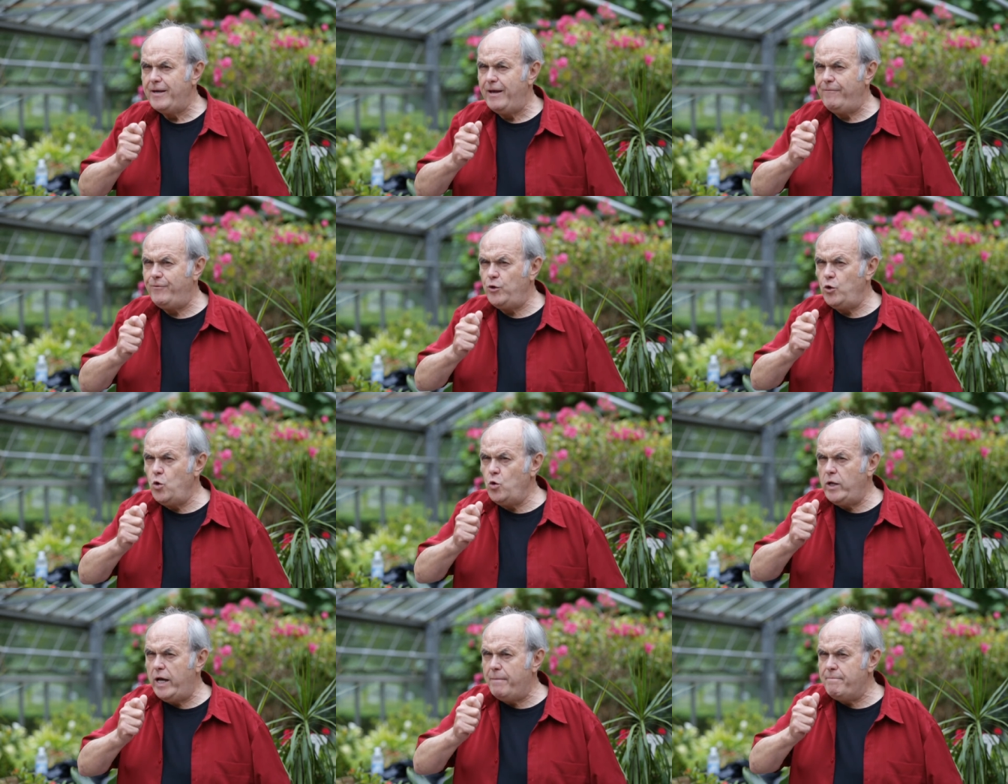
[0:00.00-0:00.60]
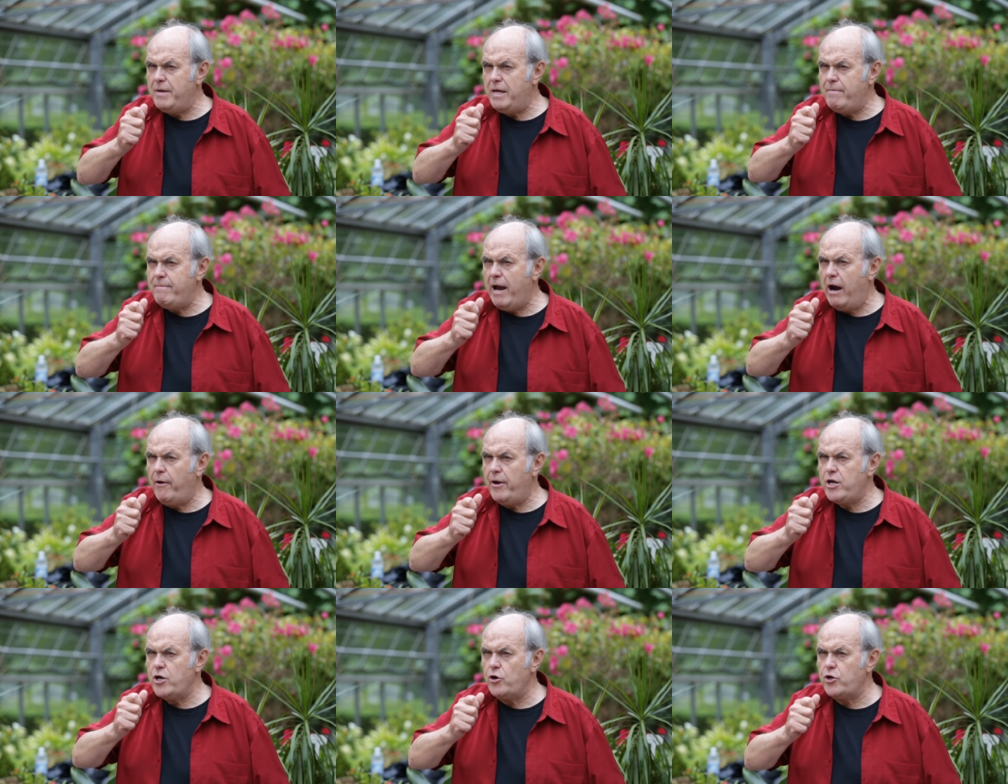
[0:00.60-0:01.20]
if you let me
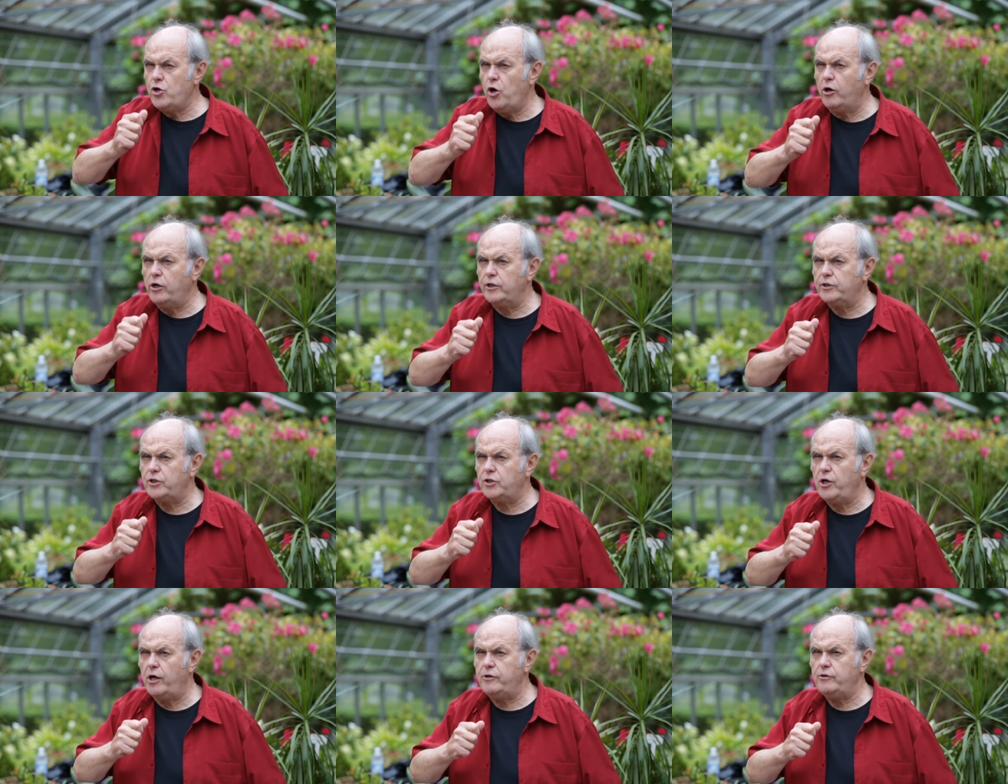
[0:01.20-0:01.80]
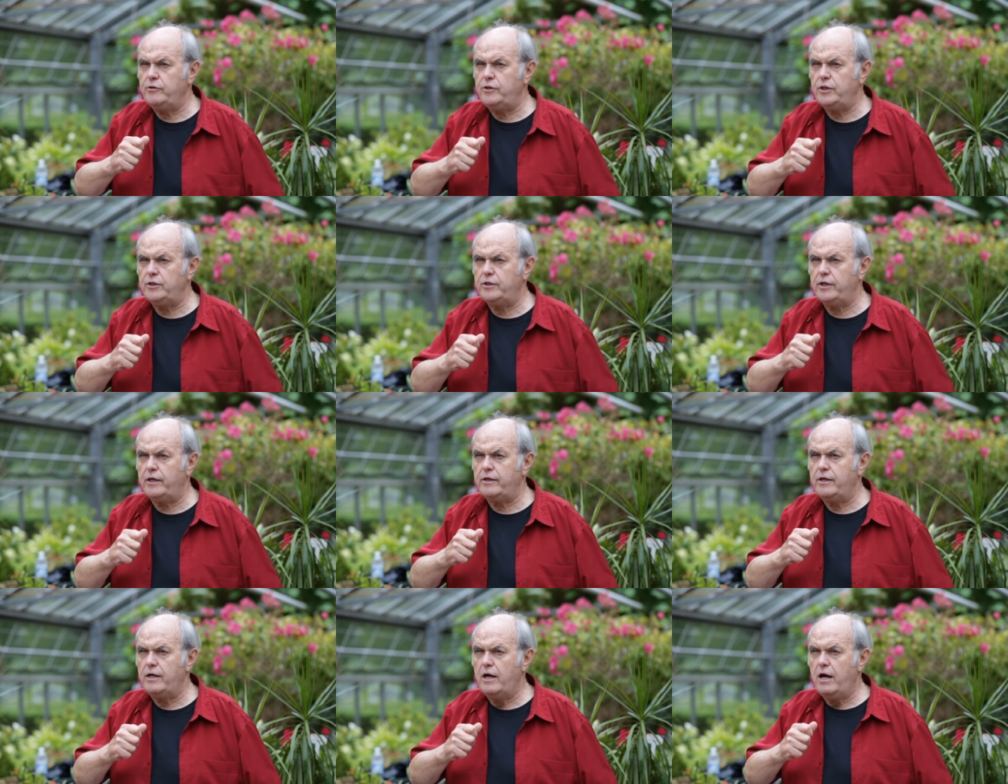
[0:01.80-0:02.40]
marry your youngest son, she
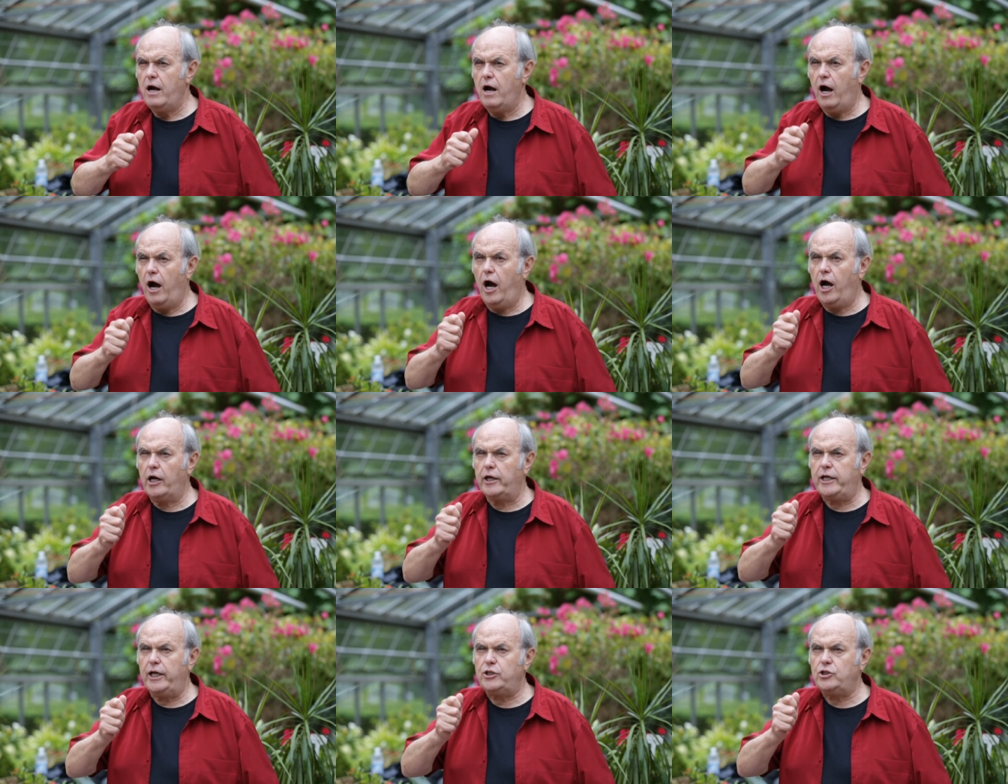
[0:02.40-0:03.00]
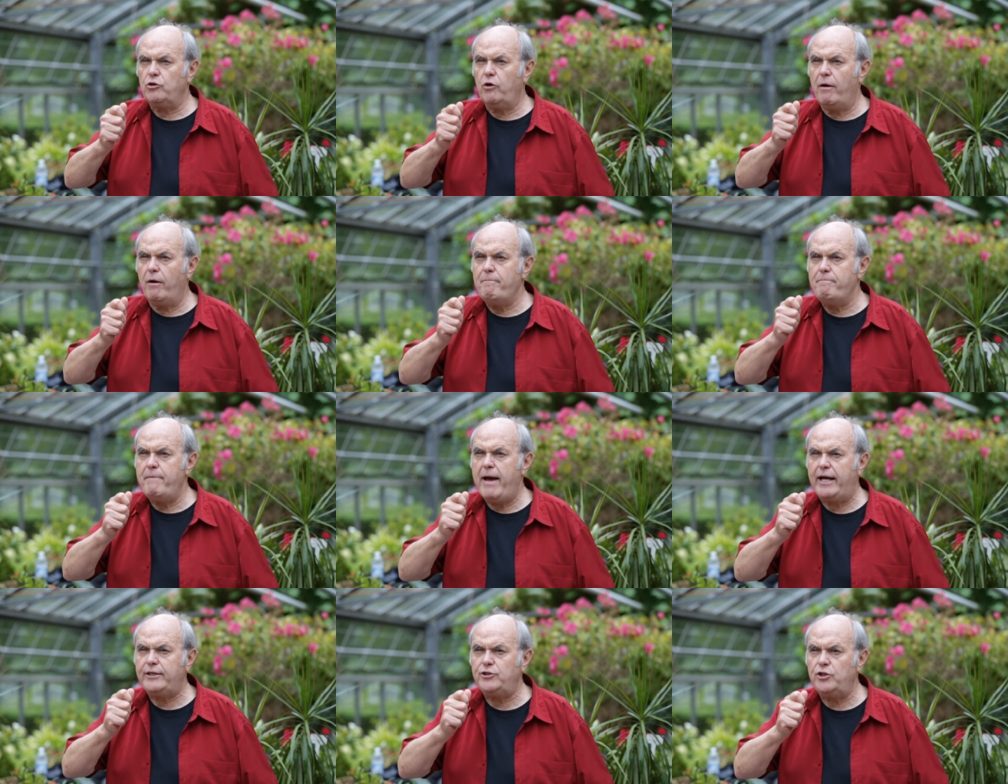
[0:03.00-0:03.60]
said, I'll get you a
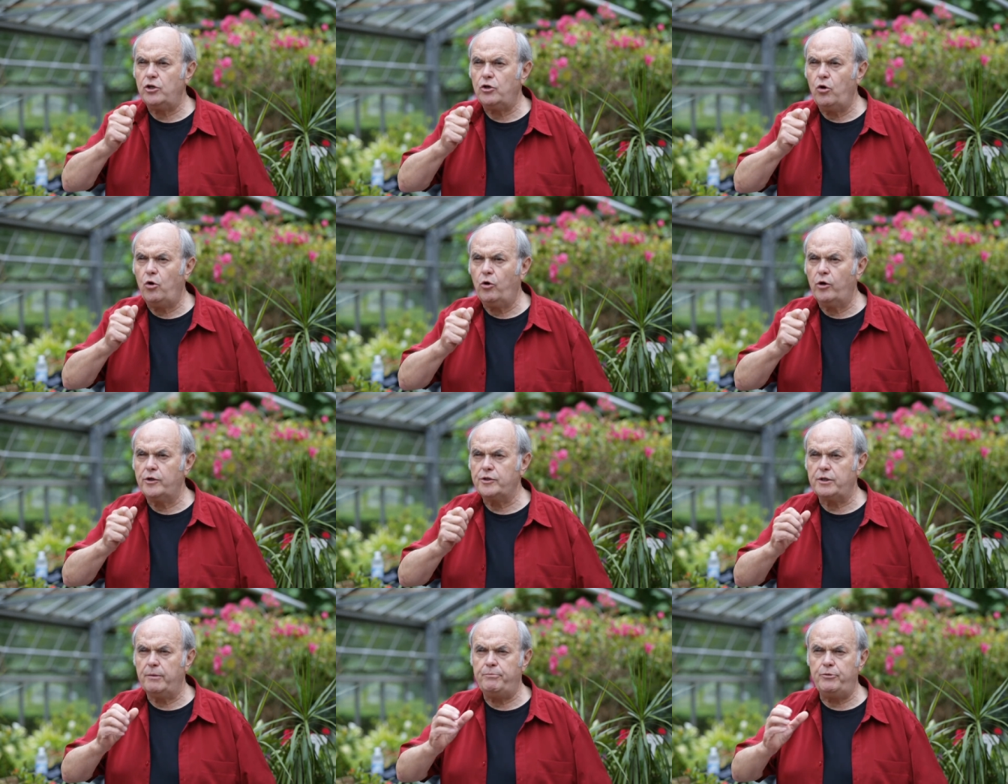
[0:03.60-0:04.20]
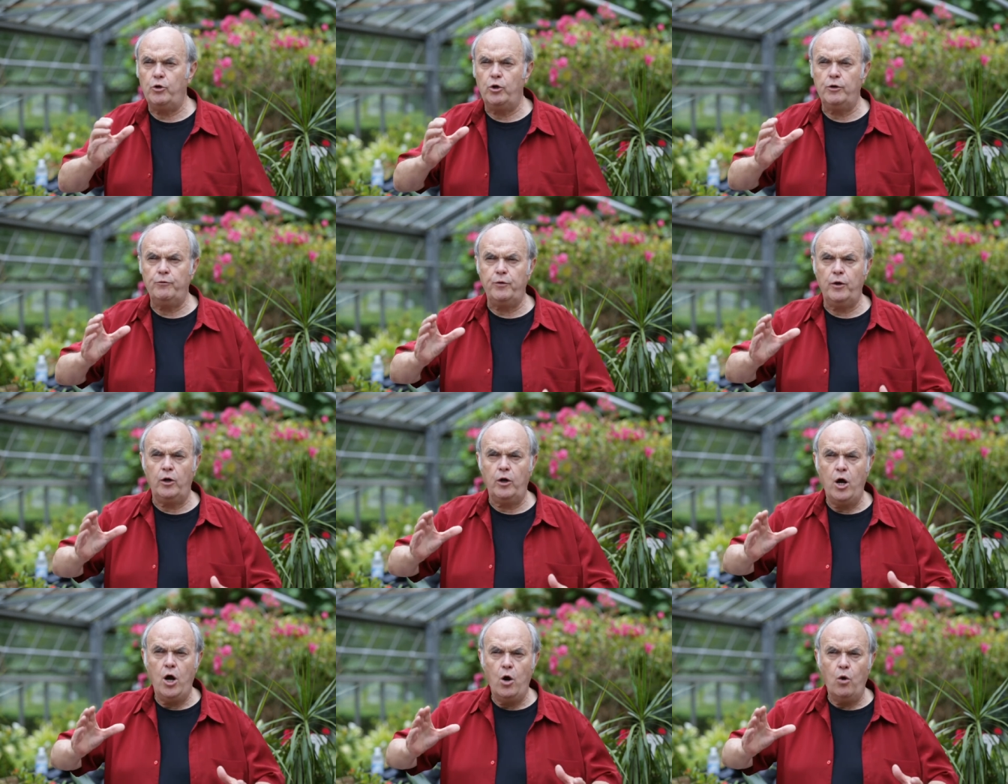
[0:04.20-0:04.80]
magic horse, a beautiful